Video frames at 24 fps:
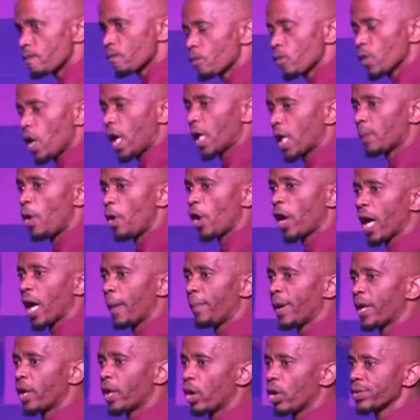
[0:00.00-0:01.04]
Albongi
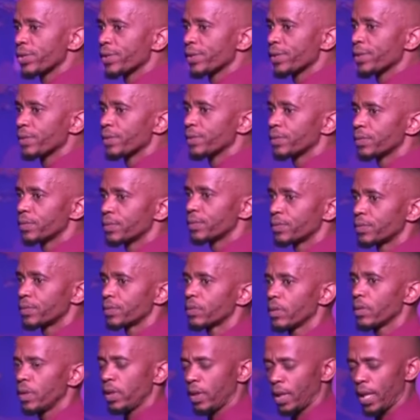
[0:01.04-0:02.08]
Kamalengos?
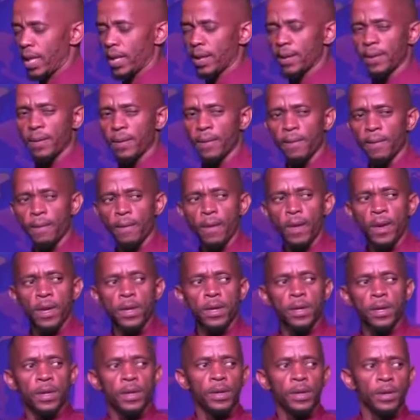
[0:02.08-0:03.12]
Yeah.
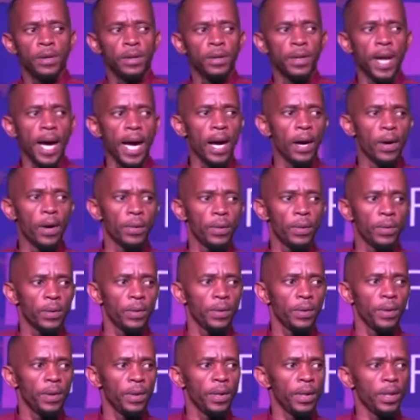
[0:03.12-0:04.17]
Now,
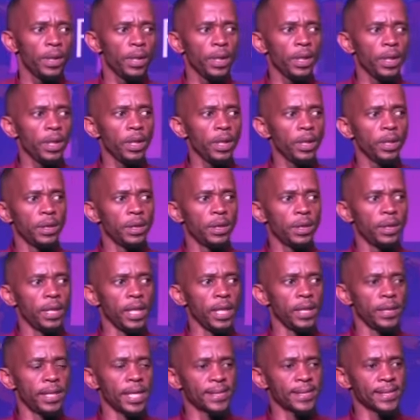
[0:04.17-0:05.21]

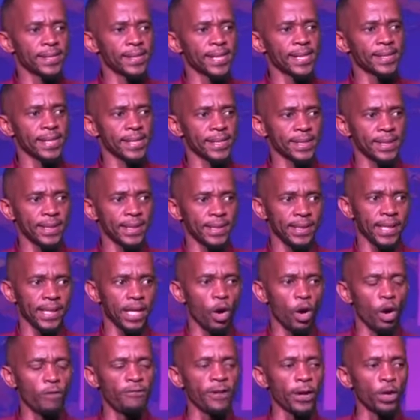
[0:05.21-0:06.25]
this is a season.
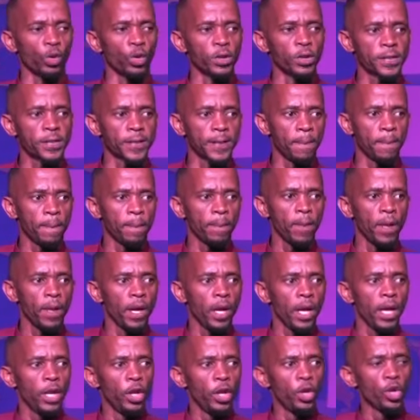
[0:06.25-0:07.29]
Ofanukuthi
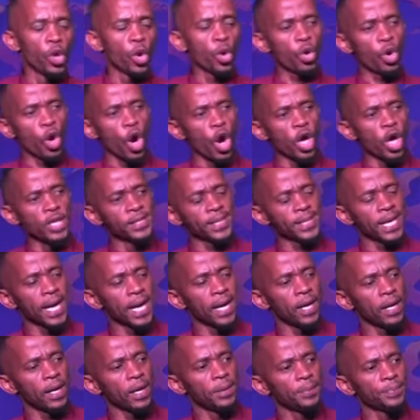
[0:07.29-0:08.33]

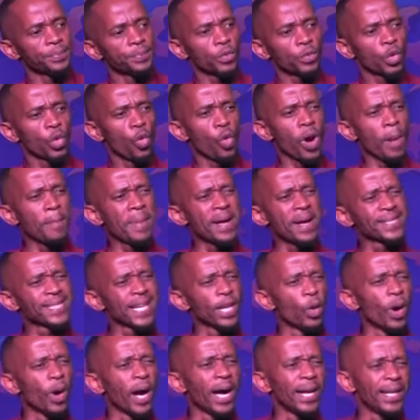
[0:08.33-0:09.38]
nokonza
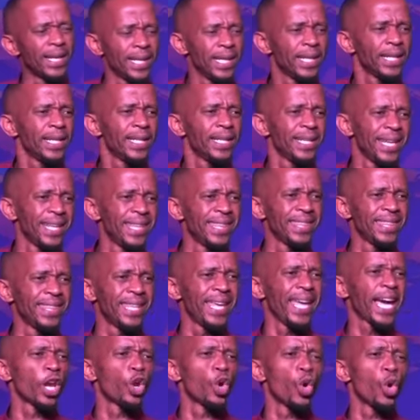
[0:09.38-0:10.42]
kwabazalwane in
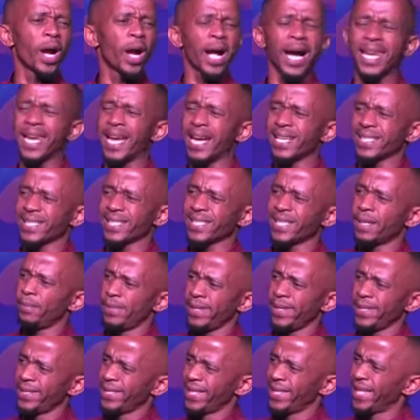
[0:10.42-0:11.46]
their local
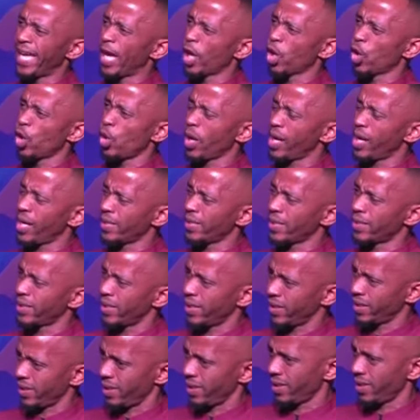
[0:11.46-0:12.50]
assemblies, in their local
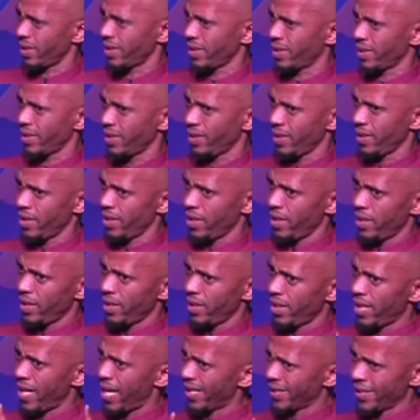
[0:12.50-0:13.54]
churches.
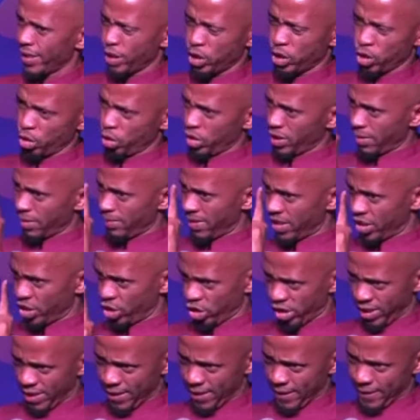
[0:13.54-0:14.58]
The attitude must change.